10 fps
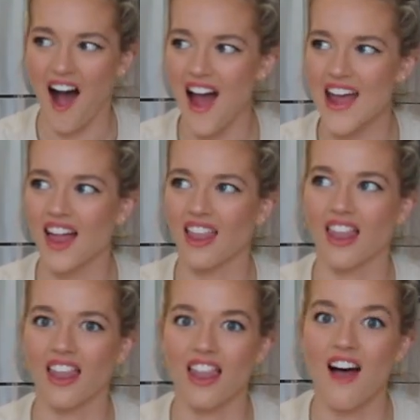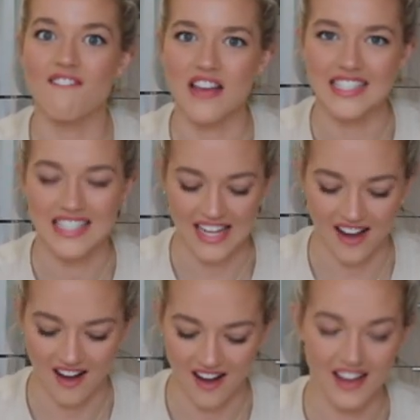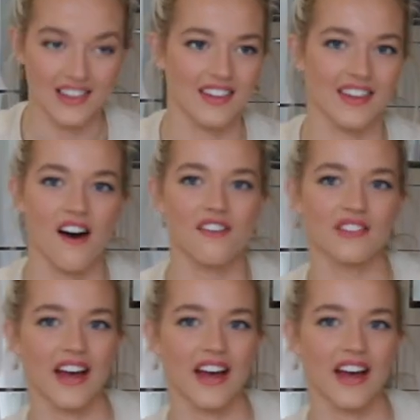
I love it here. I love